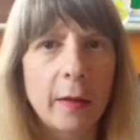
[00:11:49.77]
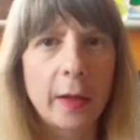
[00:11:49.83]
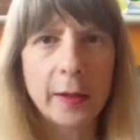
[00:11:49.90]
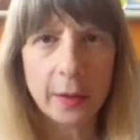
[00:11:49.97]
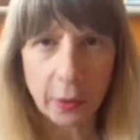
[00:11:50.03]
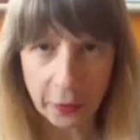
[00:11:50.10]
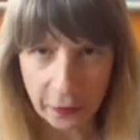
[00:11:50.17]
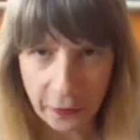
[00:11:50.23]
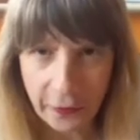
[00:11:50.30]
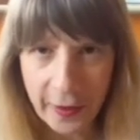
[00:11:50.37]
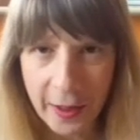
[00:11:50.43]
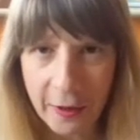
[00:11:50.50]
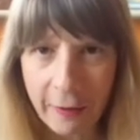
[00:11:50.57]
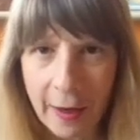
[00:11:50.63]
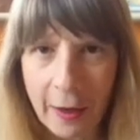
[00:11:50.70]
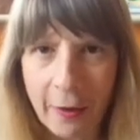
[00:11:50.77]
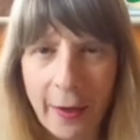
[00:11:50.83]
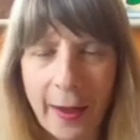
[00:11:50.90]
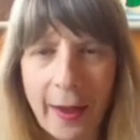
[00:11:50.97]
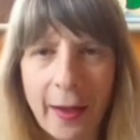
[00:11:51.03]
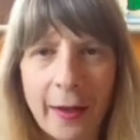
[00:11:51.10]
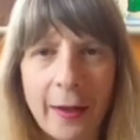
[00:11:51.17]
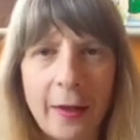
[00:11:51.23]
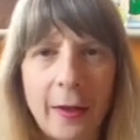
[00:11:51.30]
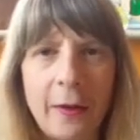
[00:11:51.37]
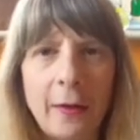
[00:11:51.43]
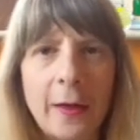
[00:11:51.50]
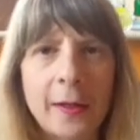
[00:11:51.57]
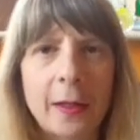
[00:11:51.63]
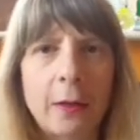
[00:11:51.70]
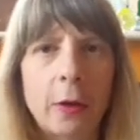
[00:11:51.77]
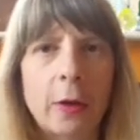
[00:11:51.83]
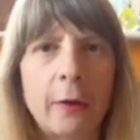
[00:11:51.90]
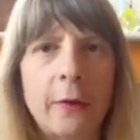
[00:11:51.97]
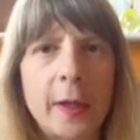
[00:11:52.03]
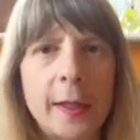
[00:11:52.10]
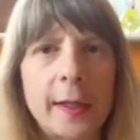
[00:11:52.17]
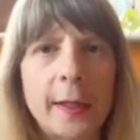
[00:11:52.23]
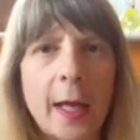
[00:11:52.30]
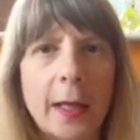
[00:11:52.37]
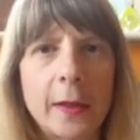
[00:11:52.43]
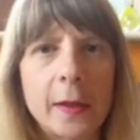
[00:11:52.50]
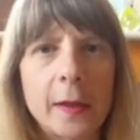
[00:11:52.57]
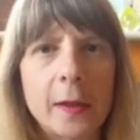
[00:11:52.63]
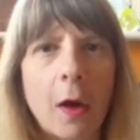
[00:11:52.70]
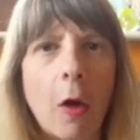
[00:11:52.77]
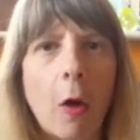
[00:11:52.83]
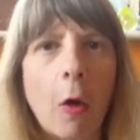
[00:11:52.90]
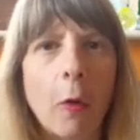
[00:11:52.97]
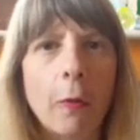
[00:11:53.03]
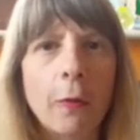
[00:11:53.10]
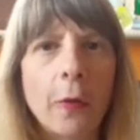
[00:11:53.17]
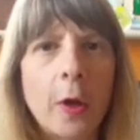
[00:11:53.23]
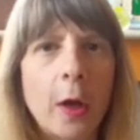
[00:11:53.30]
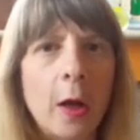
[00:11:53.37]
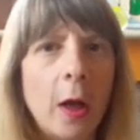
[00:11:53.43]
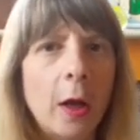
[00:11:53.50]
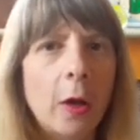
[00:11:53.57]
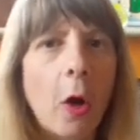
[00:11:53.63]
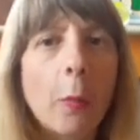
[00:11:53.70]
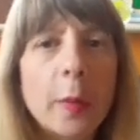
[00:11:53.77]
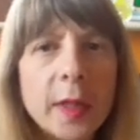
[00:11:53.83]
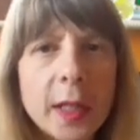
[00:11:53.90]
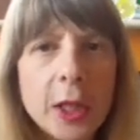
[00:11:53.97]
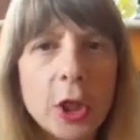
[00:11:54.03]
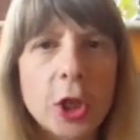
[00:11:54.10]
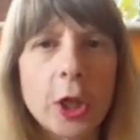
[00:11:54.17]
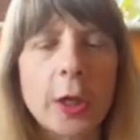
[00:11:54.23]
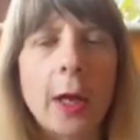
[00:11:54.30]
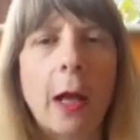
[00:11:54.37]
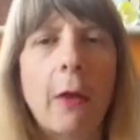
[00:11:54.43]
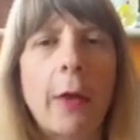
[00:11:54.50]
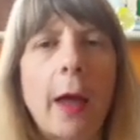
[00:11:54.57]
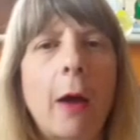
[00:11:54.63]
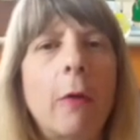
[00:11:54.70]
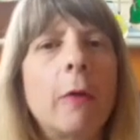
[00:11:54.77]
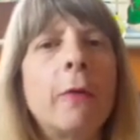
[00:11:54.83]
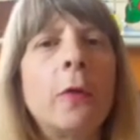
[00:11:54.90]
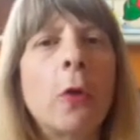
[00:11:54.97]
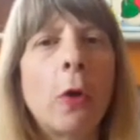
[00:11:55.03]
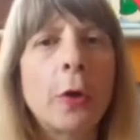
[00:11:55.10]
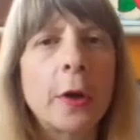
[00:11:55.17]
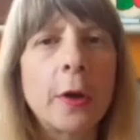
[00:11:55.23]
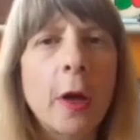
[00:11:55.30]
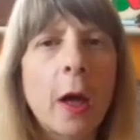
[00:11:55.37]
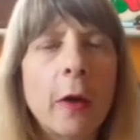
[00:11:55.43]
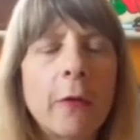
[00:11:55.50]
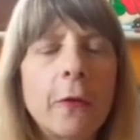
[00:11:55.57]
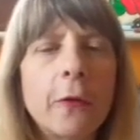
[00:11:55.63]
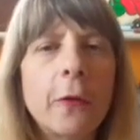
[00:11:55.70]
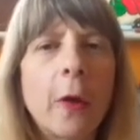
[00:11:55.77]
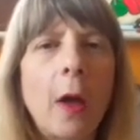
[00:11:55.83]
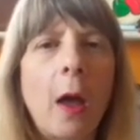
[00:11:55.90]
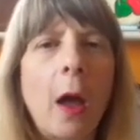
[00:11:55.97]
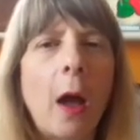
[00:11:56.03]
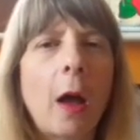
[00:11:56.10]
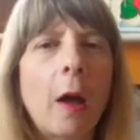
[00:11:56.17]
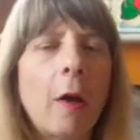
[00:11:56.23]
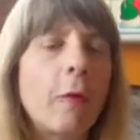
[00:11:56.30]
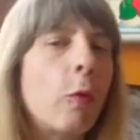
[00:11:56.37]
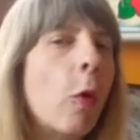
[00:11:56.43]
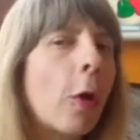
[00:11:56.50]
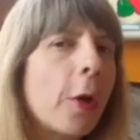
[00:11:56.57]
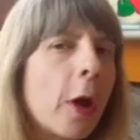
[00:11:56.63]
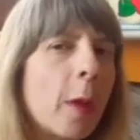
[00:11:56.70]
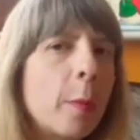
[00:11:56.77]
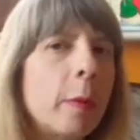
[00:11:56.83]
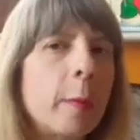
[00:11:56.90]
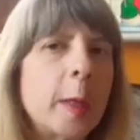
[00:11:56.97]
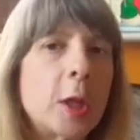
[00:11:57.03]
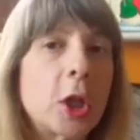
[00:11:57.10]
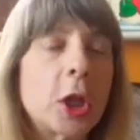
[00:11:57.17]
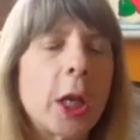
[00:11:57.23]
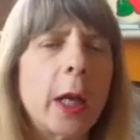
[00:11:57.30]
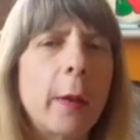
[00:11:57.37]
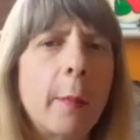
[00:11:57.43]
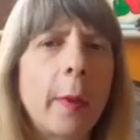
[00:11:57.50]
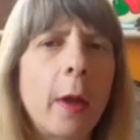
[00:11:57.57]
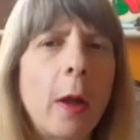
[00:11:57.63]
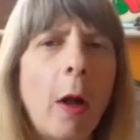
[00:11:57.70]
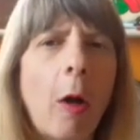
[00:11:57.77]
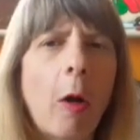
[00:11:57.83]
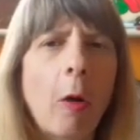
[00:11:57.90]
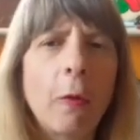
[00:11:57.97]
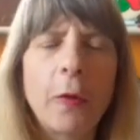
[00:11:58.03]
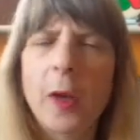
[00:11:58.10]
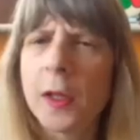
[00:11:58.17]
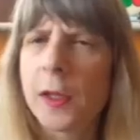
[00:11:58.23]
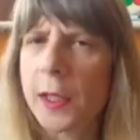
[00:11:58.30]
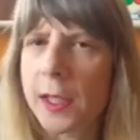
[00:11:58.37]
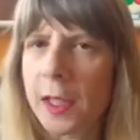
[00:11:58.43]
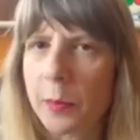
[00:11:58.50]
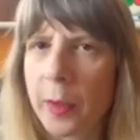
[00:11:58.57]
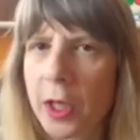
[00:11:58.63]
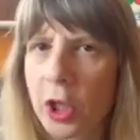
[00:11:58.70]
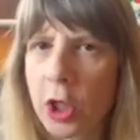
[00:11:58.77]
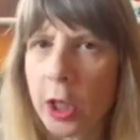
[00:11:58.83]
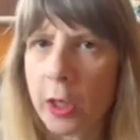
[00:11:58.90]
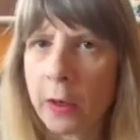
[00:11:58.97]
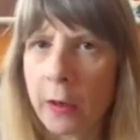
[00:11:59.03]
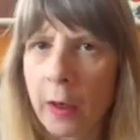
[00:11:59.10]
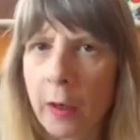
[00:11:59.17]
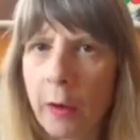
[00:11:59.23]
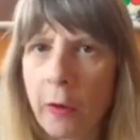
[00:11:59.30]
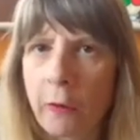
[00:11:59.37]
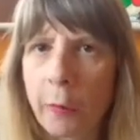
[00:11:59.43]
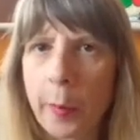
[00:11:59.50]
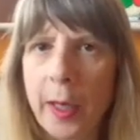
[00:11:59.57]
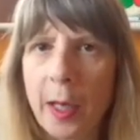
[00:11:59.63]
There's a lot of fear out there. There's a lot of this sense of competition out there, of not enough, of one-upmanship, of suspicion of